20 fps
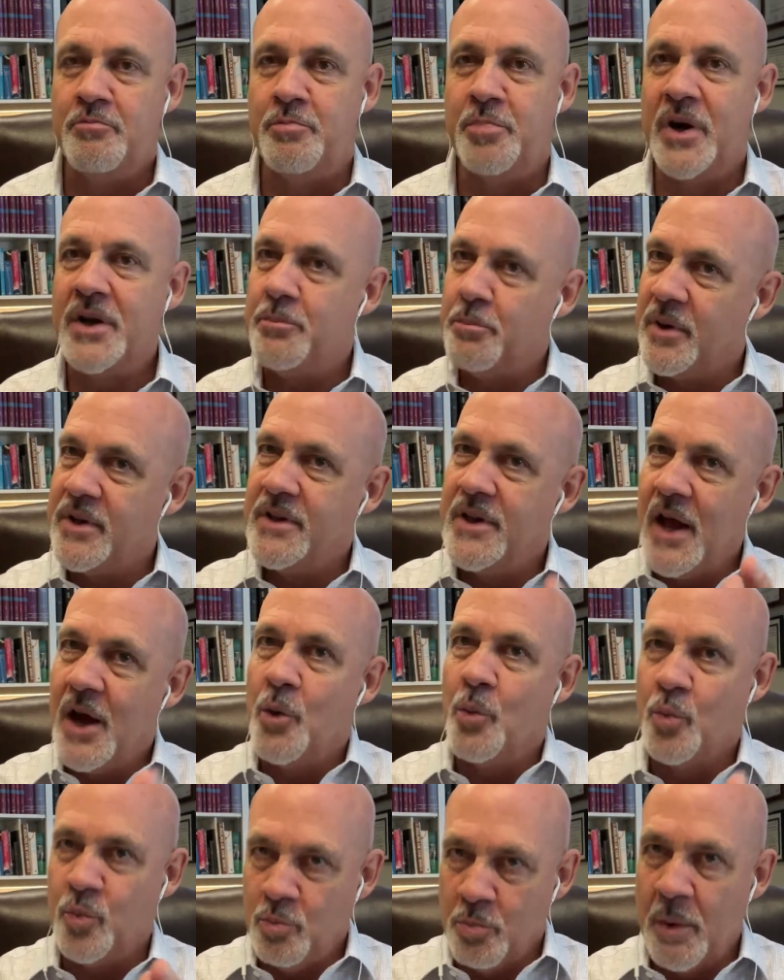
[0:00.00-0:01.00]
But now
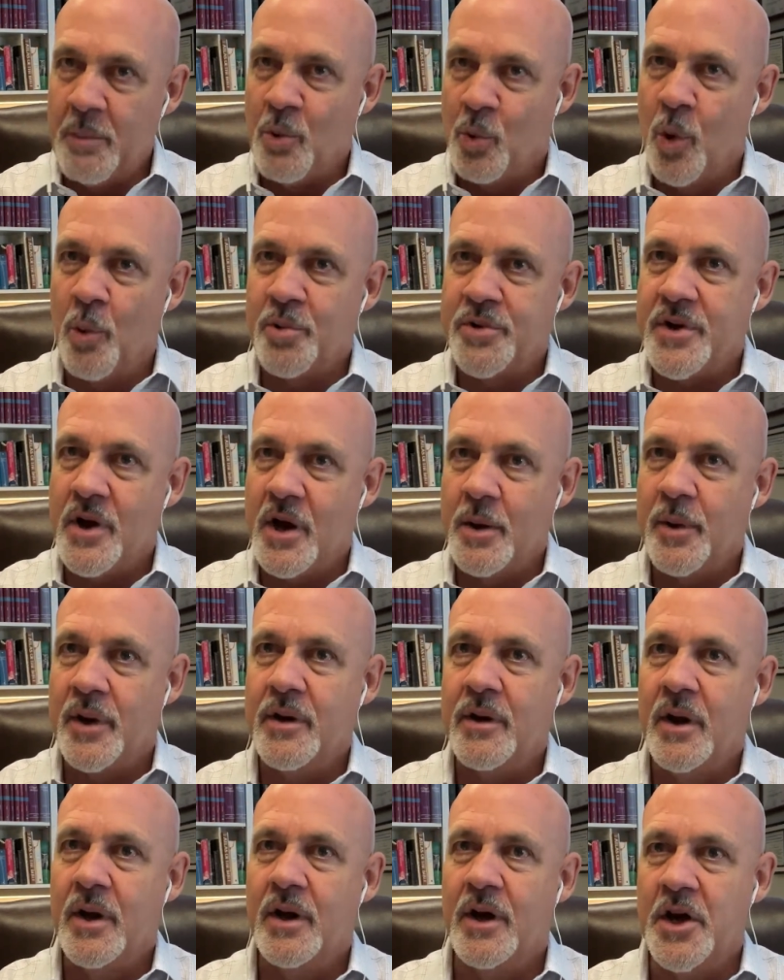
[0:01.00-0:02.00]
remember what we're talking about,
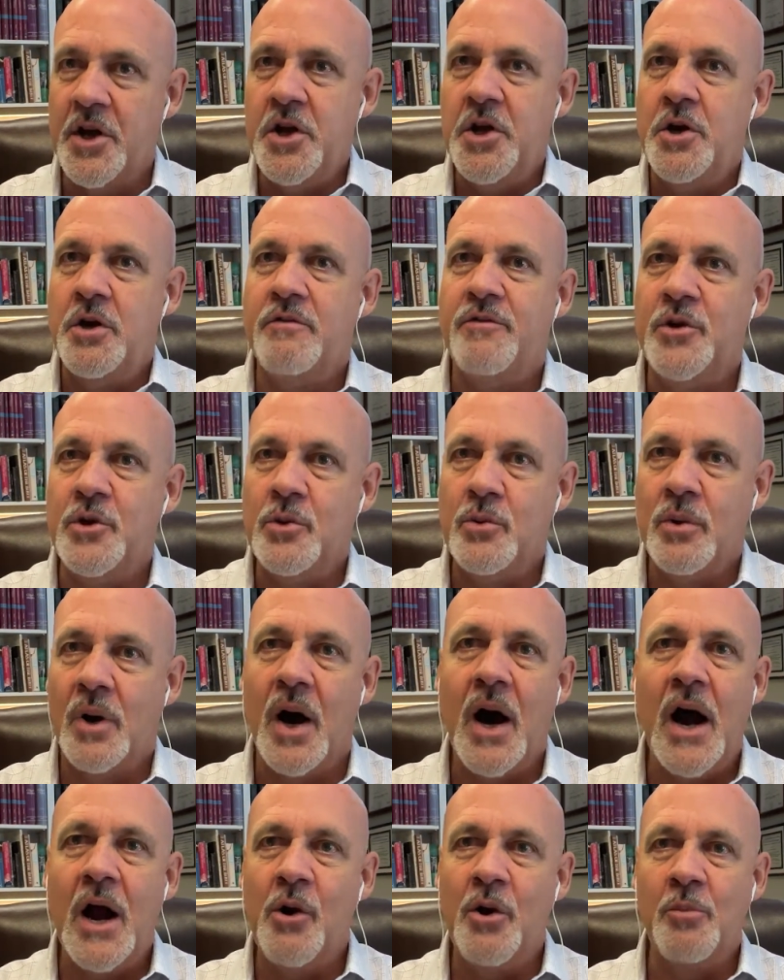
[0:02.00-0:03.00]
an interview, a
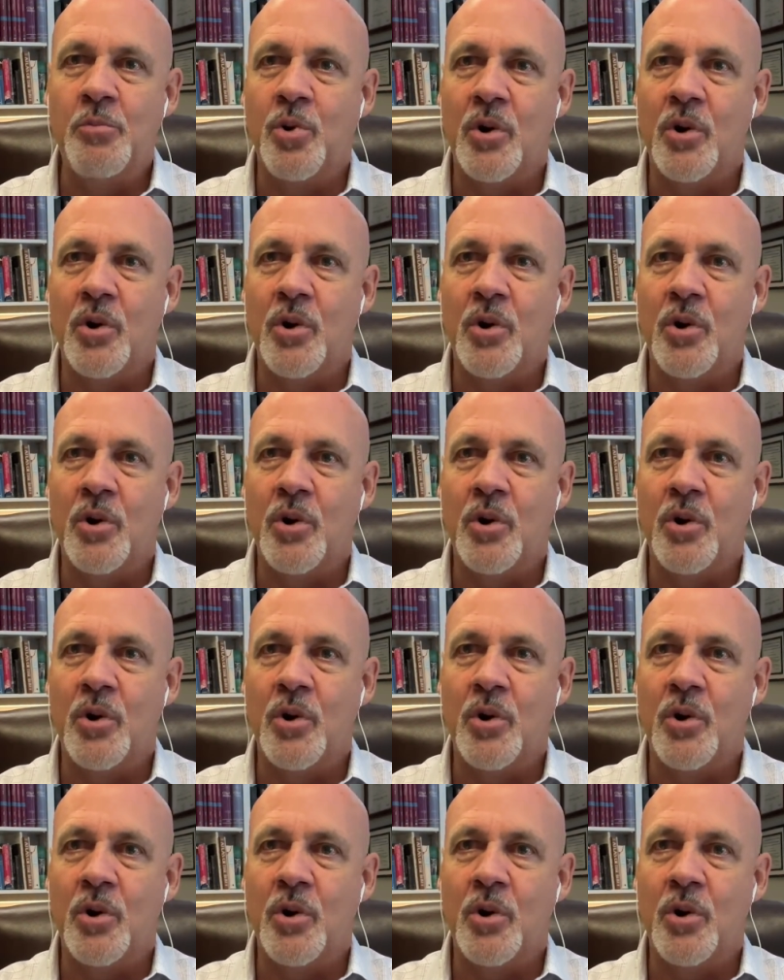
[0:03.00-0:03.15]
hiring